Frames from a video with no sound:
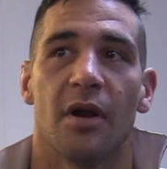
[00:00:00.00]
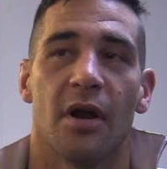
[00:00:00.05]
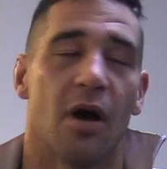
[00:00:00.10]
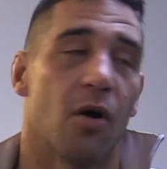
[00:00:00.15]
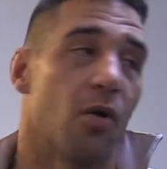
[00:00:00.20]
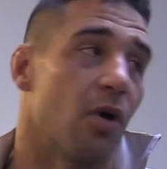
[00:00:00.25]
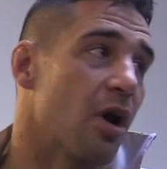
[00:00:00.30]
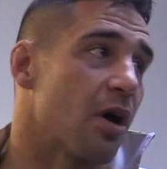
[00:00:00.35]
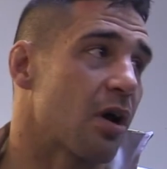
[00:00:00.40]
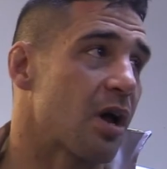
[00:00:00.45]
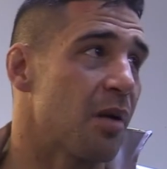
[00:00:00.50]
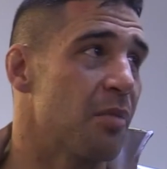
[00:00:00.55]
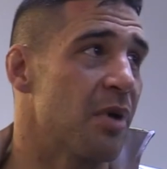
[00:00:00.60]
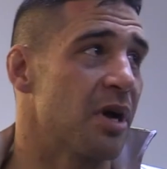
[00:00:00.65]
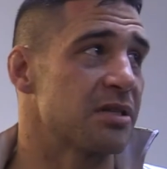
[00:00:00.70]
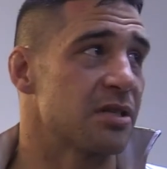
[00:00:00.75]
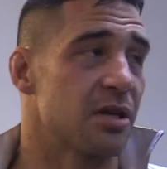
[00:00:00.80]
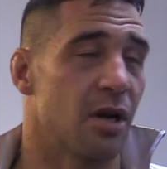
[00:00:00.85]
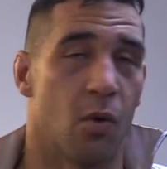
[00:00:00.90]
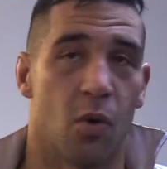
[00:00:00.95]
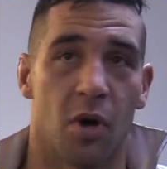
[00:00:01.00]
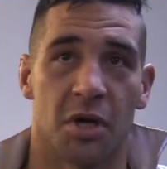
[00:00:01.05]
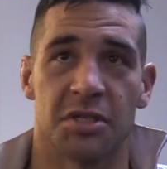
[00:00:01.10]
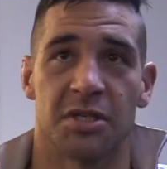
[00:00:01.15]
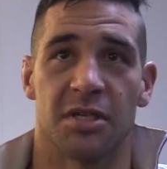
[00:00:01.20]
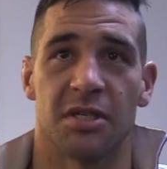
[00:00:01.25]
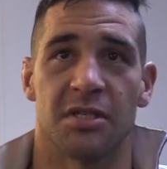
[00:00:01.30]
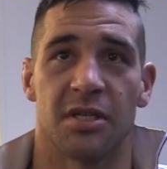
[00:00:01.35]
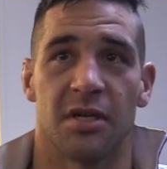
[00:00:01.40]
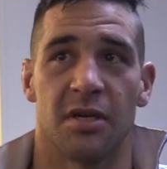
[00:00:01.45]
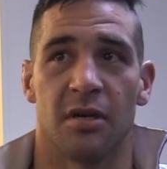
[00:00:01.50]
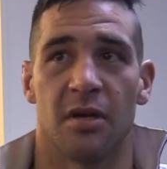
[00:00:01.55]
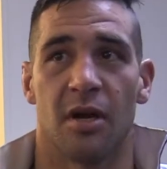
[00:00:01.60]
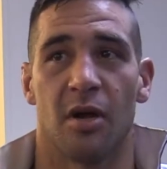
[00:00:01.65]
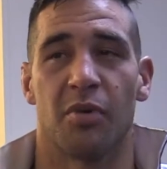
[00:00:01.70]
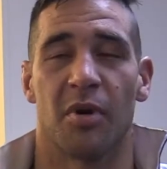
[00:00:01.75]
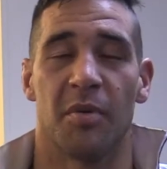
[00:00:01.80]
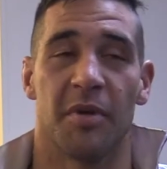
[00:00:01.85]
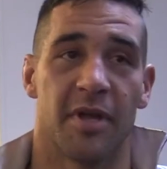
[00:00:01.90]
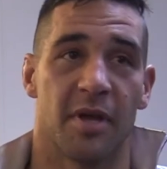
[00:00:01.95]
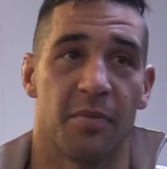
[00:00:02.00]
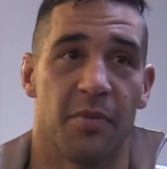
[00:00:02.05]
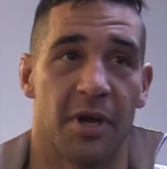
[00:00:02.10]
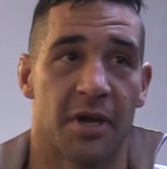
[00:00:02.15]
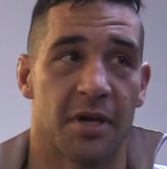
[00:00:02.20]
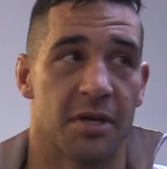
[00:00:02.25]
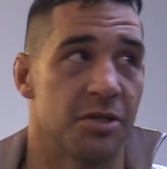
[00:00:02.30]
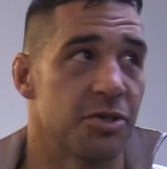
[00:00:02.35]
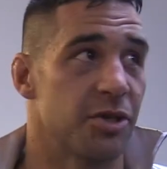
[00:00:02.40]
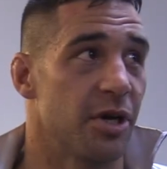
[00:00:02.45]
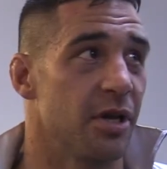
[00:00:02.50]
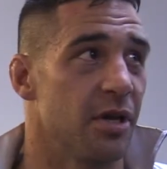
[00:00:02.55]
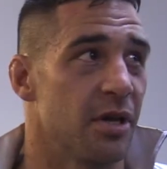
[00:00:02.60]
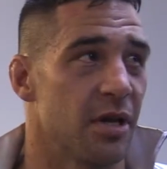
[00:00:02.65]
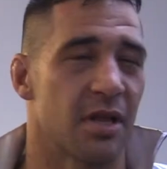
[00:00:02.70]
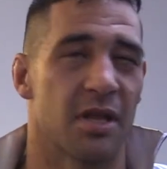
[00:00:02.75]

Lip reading: No, well, I'll come out and I'll watch it, and I'll probably get back into training.